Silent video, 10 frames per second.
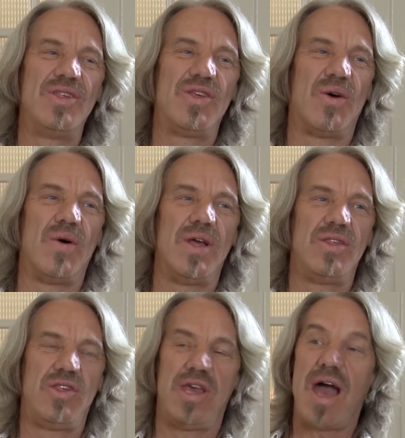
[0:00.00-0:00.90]
so
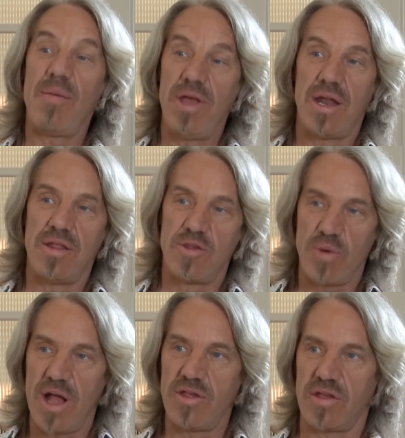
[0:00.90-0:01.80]
she got me in on this
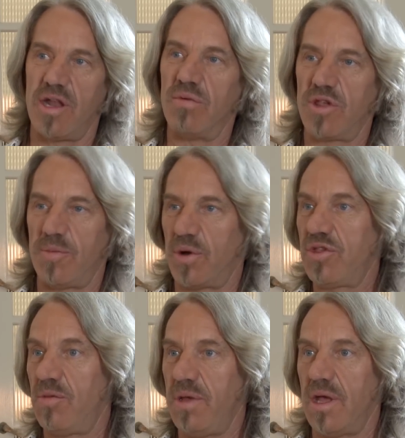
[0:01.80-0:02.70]
project, and it was
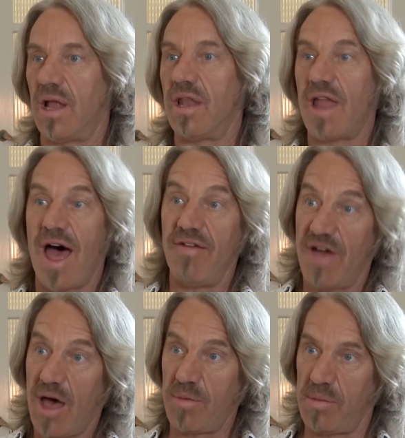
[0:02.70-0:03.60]
supposed to be a live
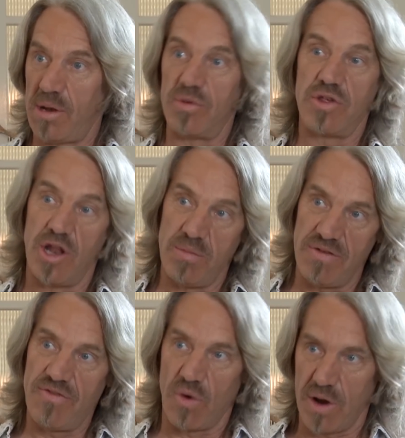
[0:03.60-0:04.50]
album, and it was going to
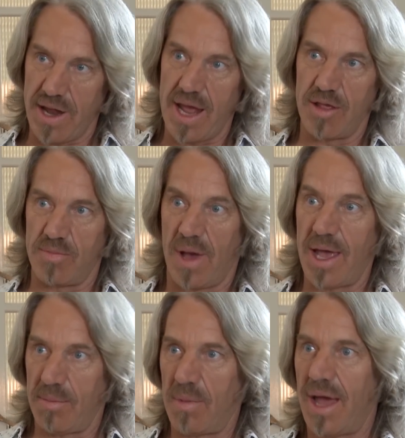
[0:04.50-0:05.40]
be four days.
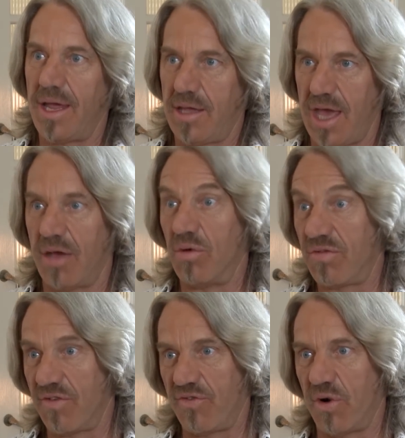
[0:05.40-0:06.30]
My, my gig
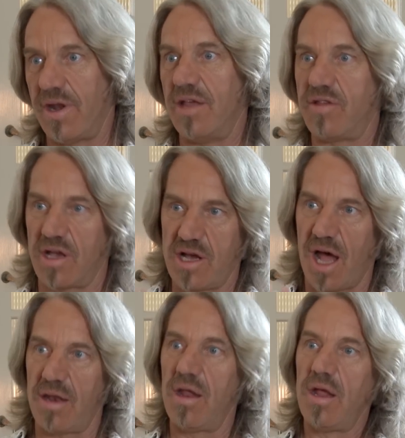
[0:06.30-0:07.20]
was for four days to
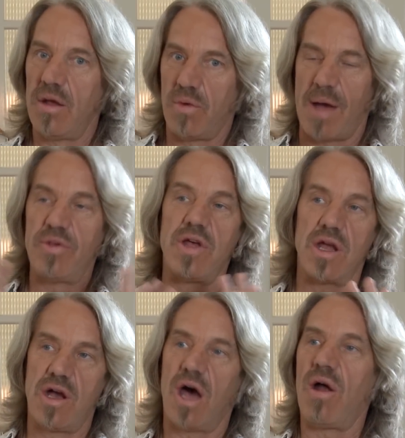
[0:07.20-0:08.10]
cut. I was
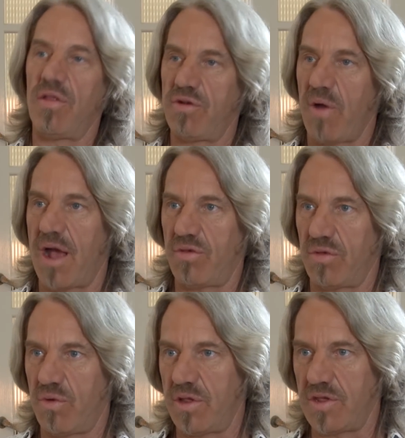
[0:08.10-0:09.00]
going to cut all the tracks
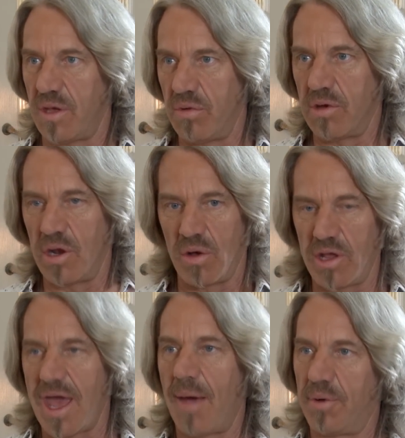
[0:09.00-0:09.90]
with Quincy. We were going to go
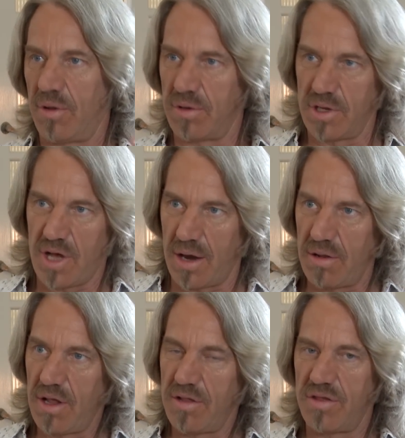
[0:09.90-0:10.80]
to Capitol and cut
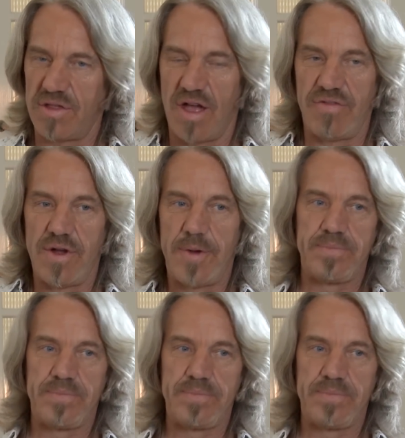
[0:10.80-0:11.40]
the stuff.